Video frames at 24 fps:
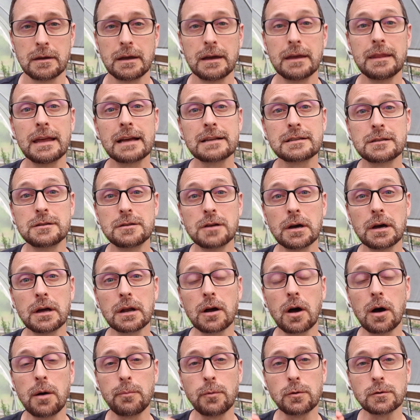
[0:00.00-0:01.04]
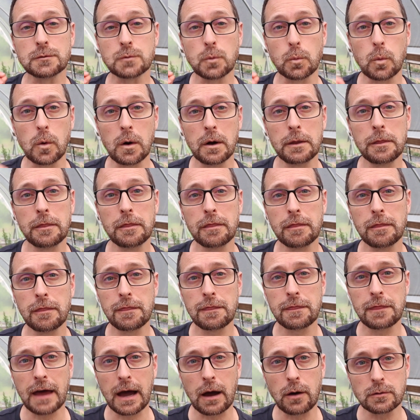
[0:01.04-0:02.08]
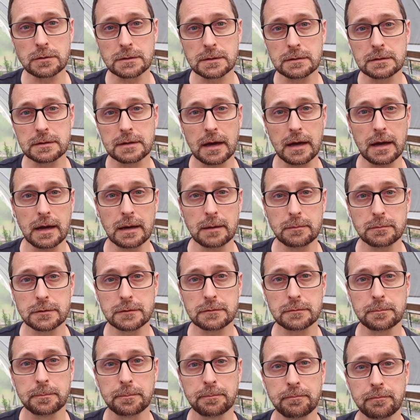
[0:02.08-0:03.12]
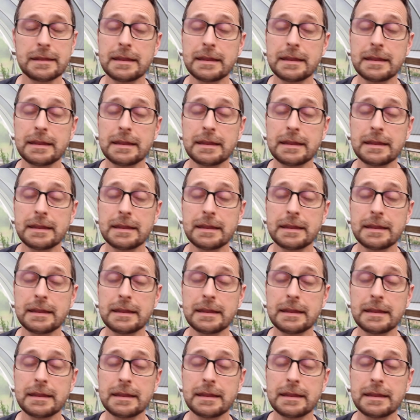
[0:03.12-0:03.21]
And that's done almost 1,000 times.